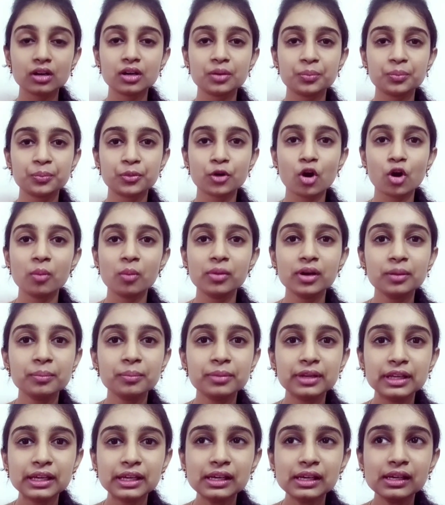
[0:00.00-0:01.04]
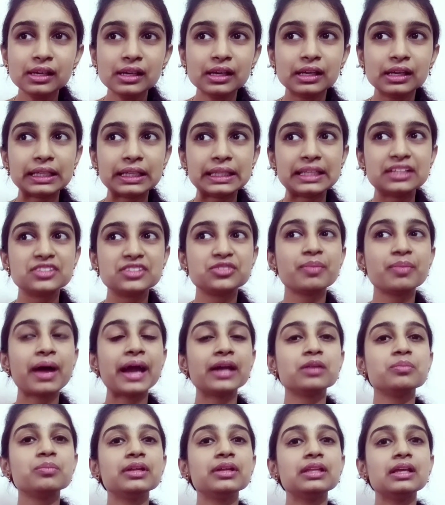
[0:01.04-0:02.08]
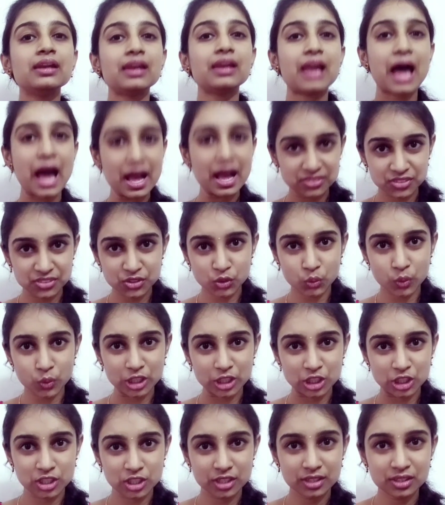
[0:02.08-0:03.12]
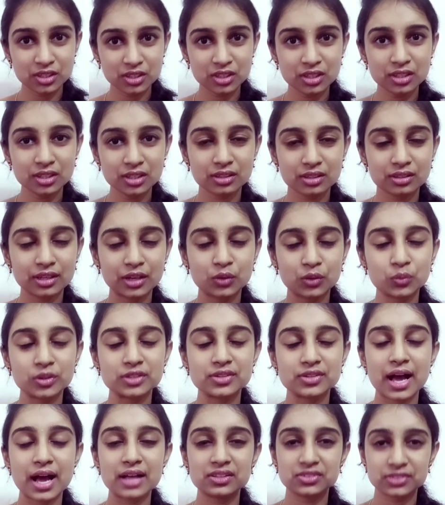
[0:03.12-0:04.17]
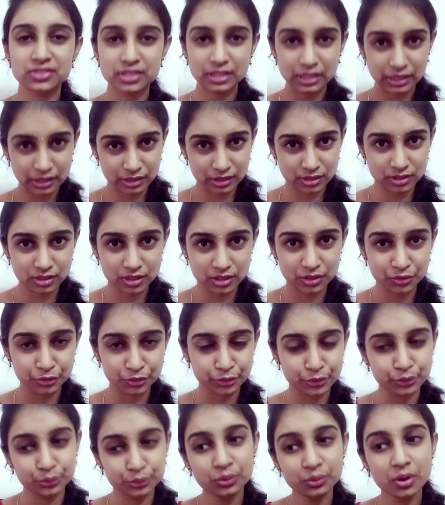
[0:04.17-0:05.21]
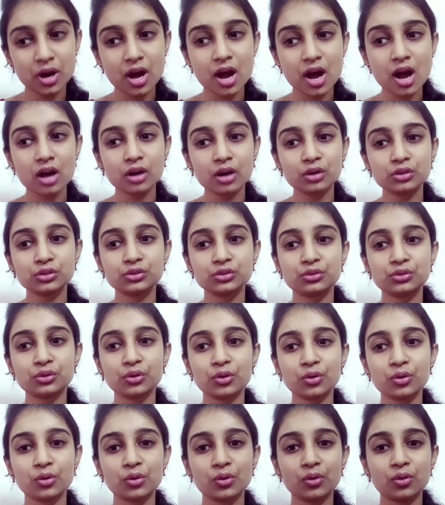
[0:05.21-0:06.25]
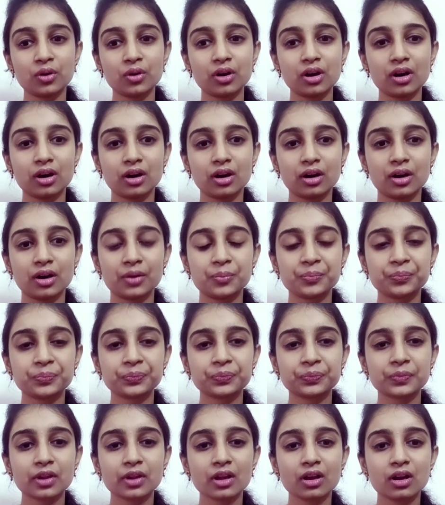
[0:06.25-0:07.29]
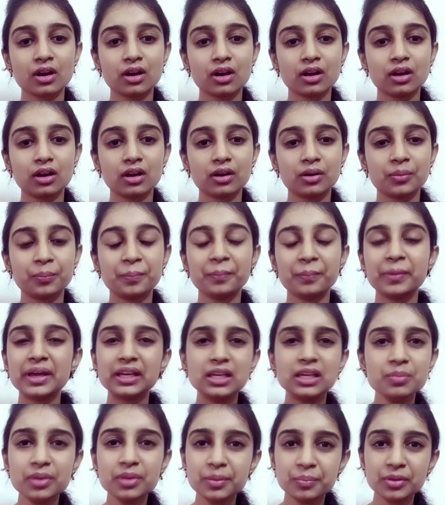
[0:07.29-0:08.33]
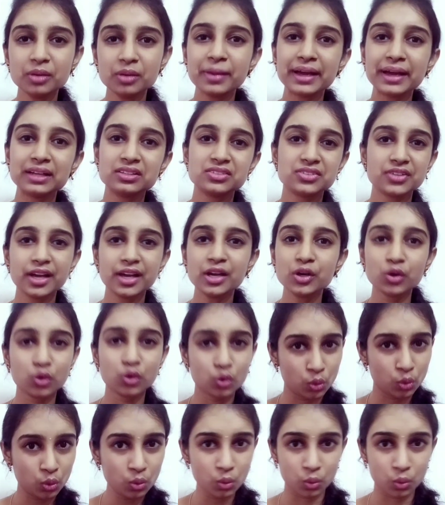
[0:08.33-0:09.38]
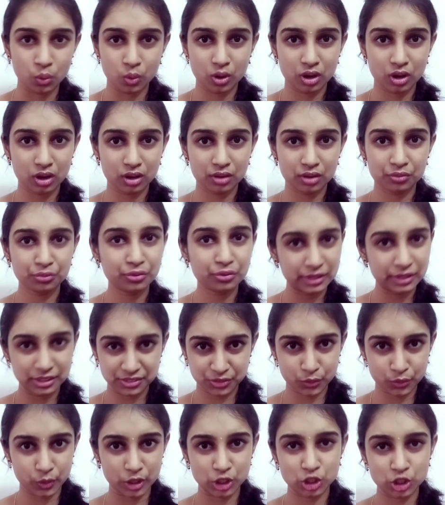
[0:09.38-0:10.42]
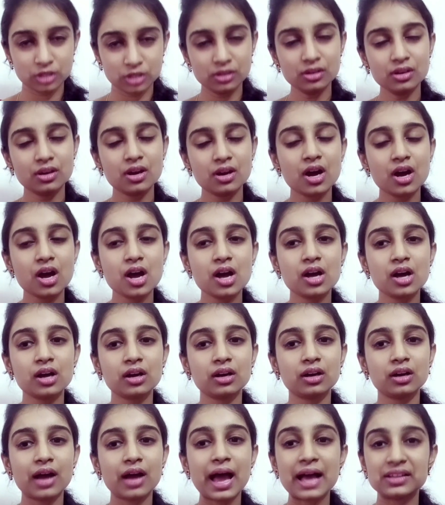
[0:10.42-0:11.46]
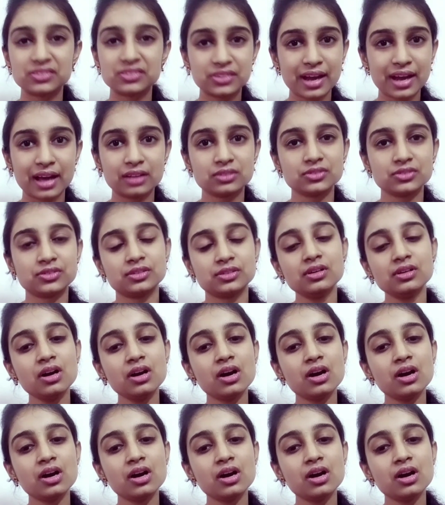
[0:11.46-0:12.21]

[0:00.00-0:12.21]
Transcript: Probably this might be the last question that was asked in an interview. So many people might say no for this question as an answer.